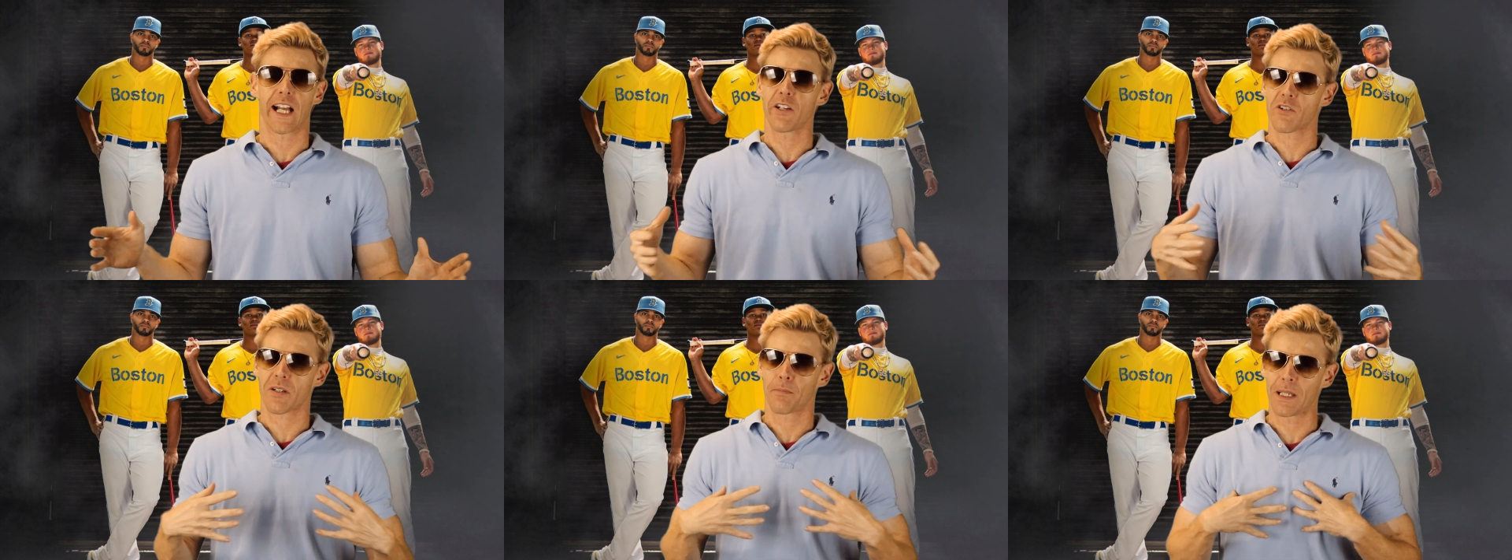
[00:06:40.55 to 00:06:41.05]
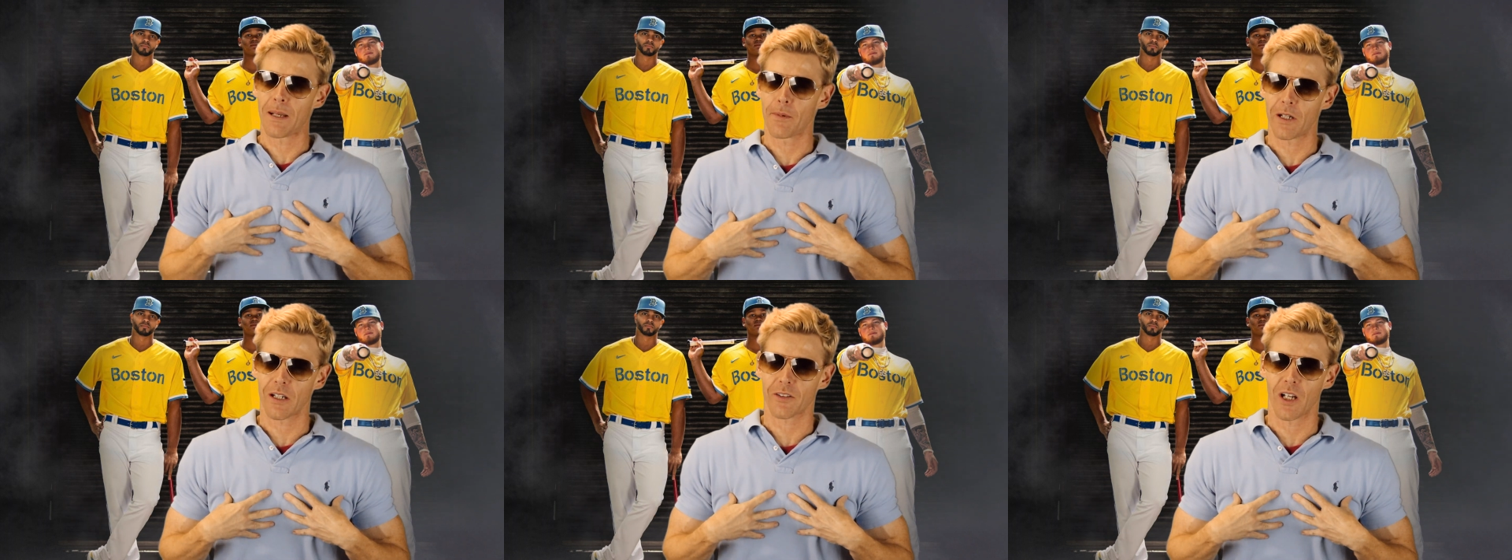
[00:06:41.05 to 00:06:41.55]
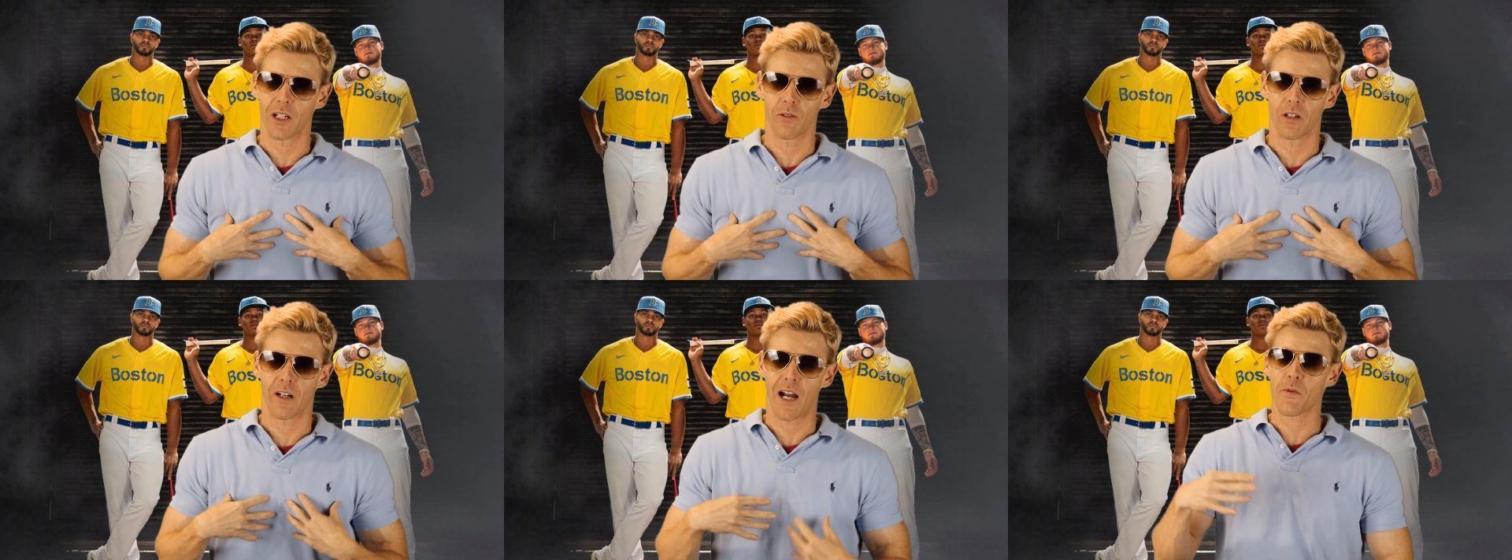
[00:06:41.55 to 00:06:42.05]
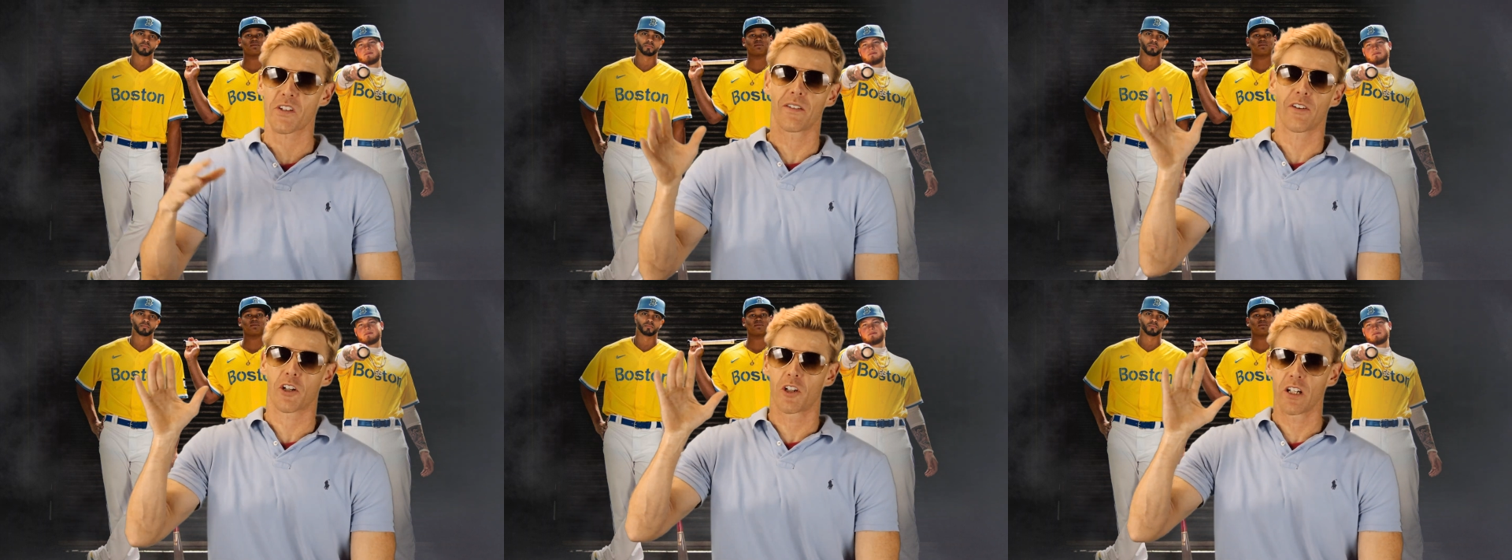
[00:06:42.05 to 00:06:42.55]
I used to be a marathon runner. I was
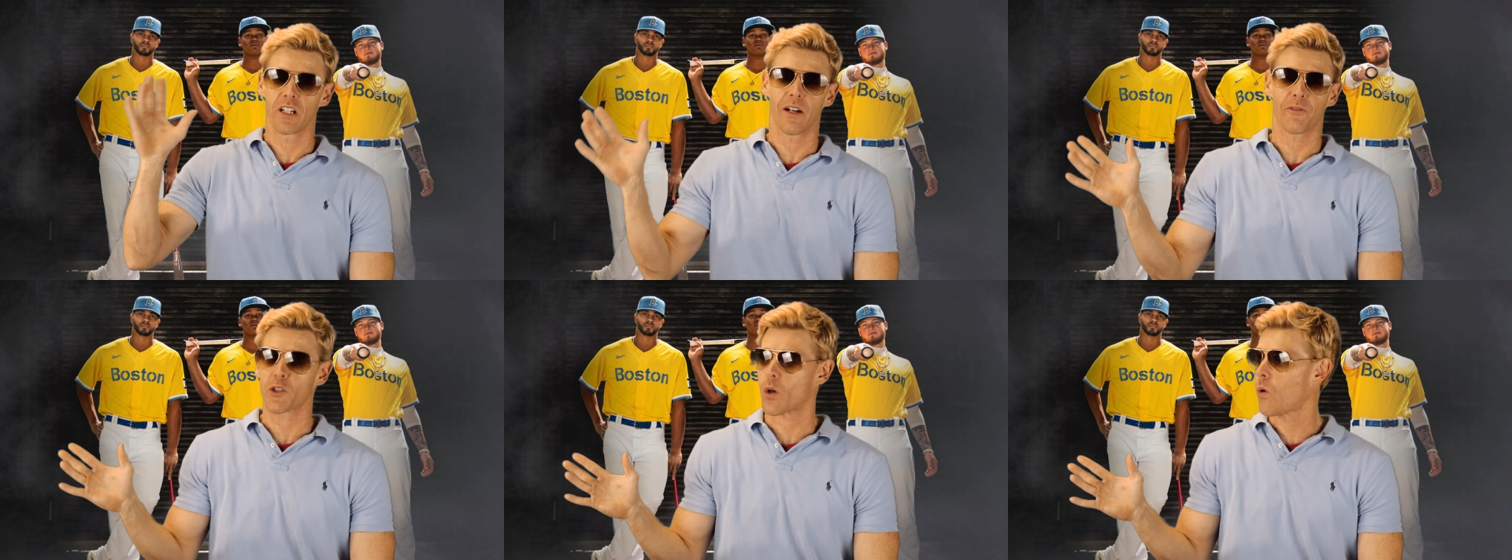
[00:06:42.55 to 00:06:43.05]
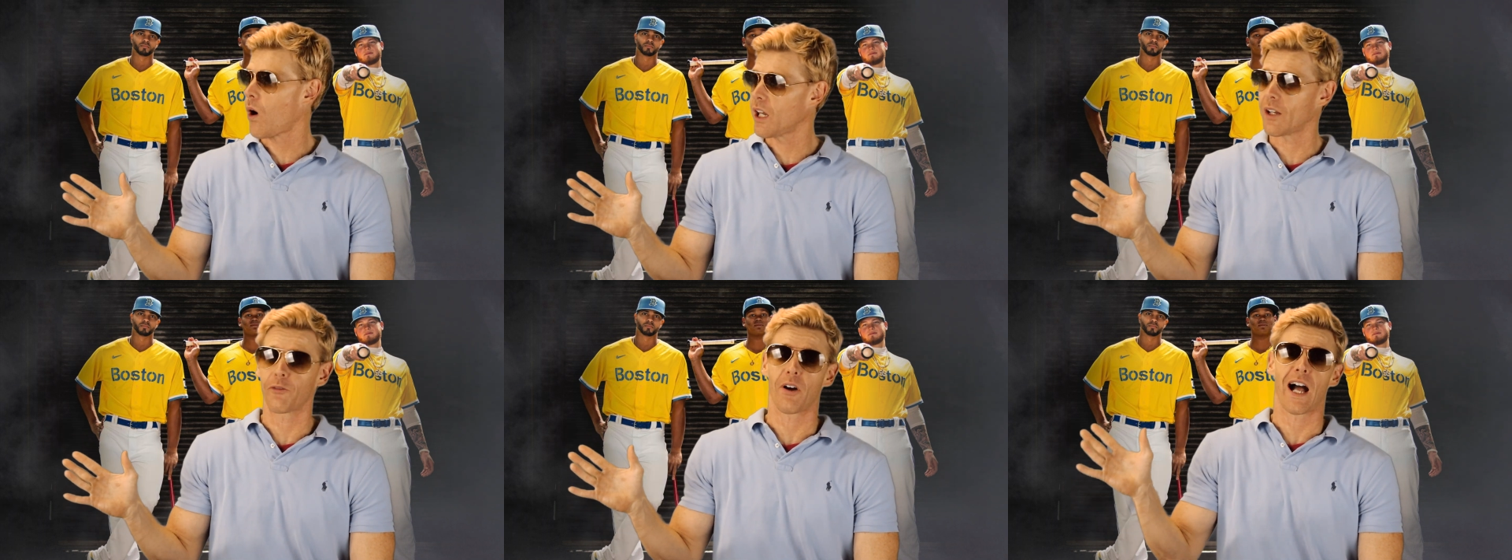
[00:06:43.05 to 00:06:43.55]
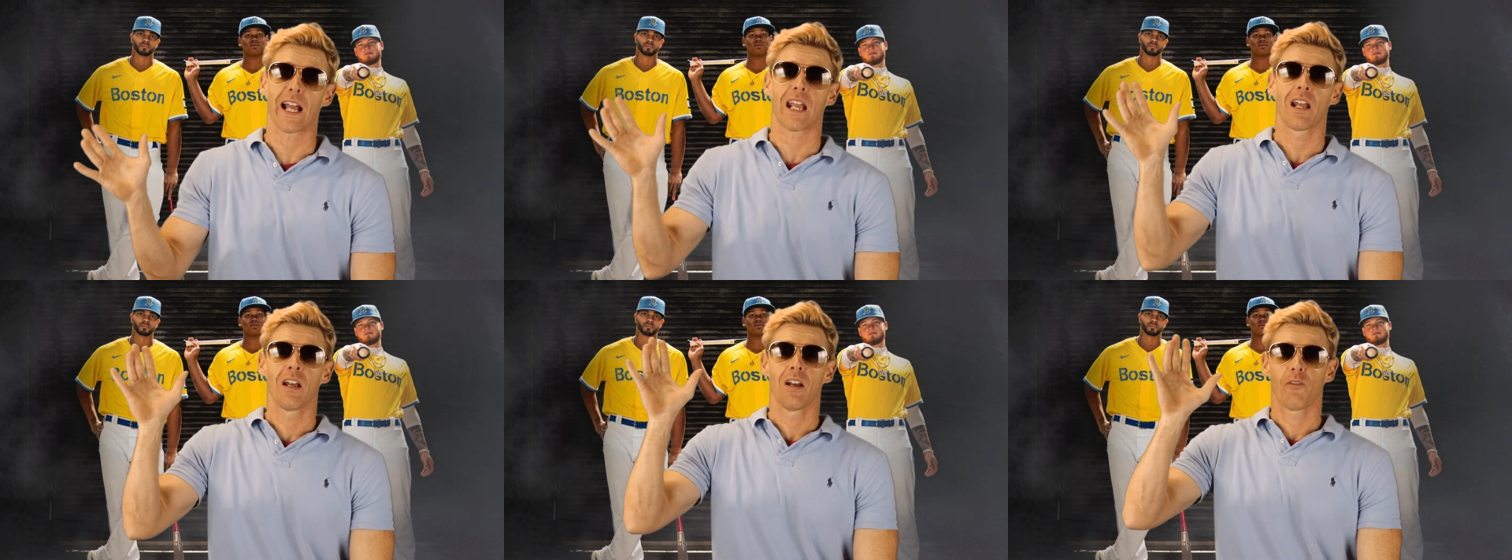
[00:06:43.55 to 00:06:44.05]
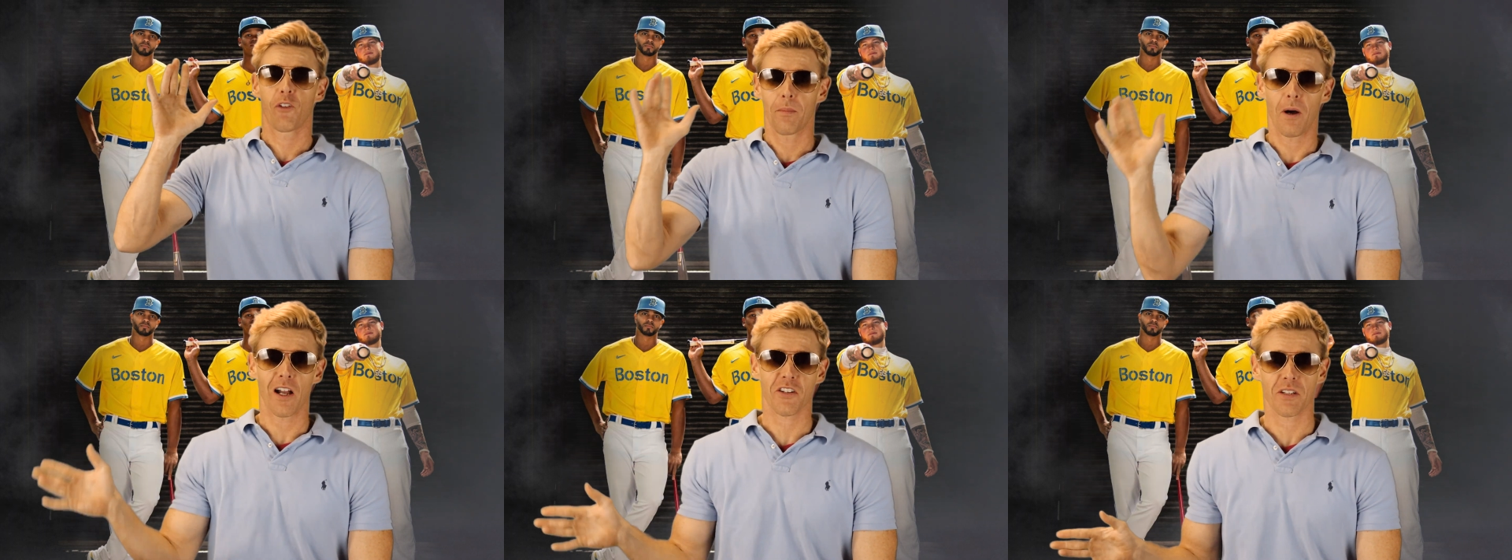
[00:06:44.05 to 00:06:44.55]
never good enough to qualify for the
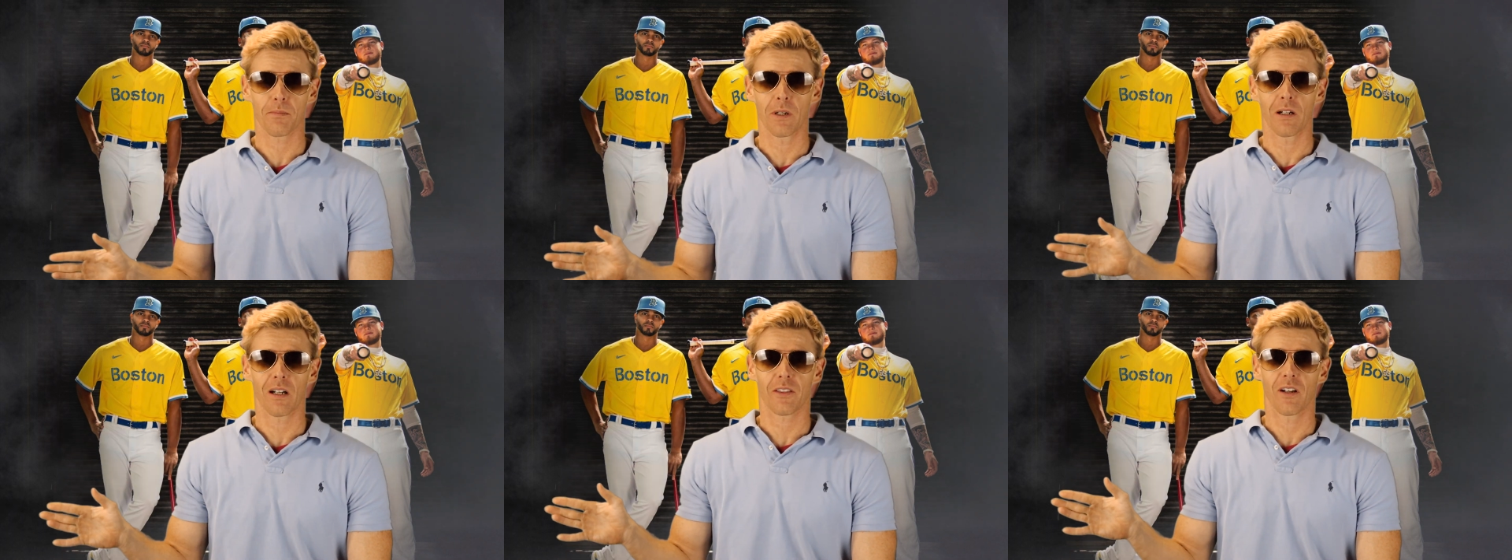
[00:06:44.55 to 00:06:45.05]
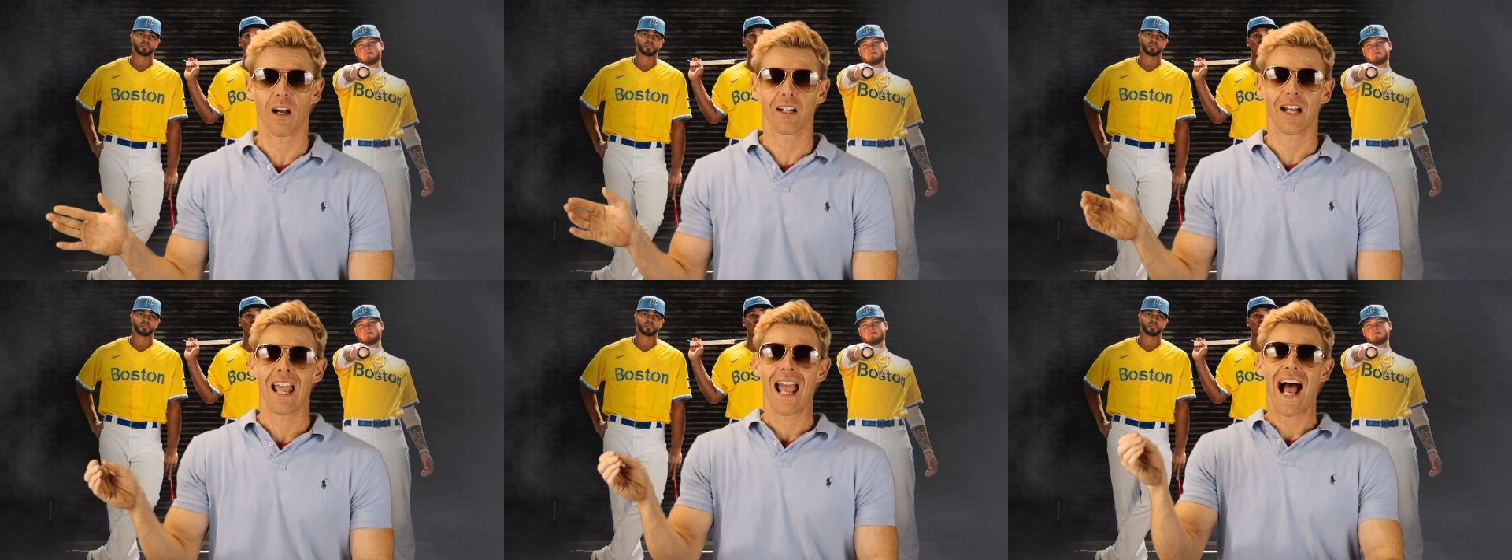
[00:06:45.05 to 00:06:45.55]
Boston Marathon.